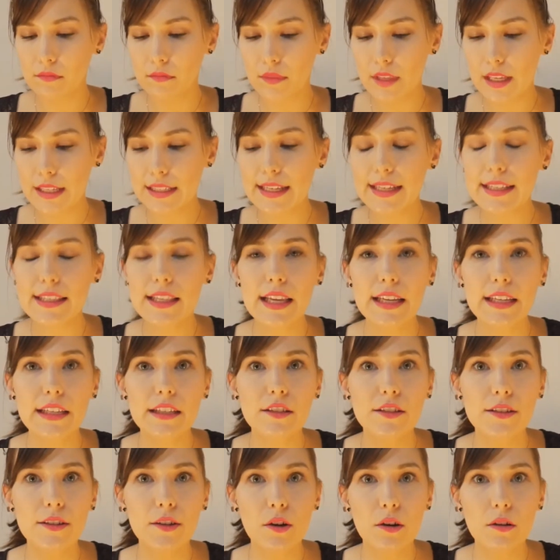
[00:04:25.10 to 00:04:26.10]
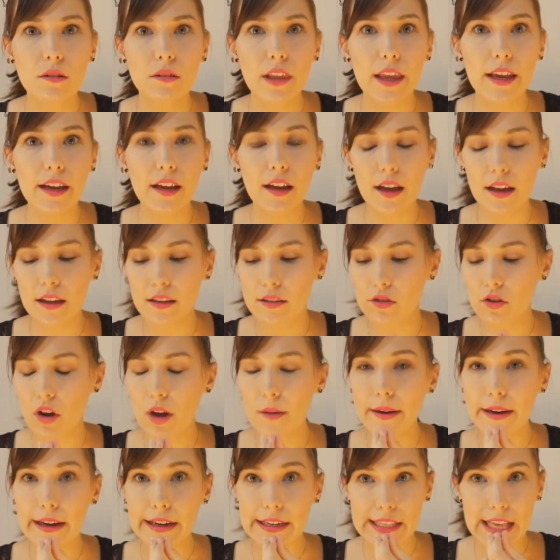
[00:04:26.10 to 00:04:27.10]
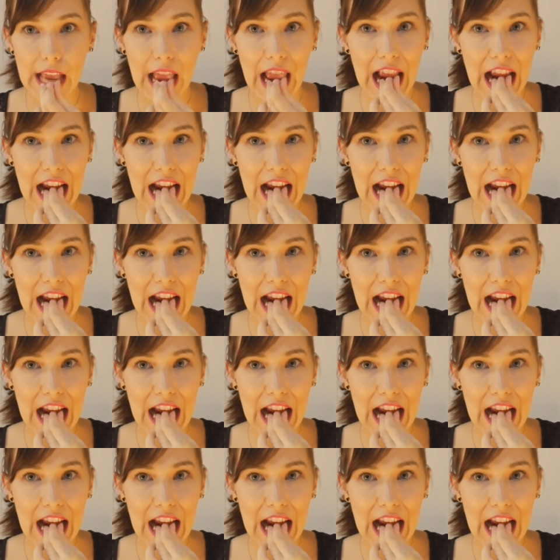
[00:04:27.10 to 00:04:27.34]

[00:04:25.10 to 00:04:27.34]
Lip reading: They taste like ichigo, like strawberries.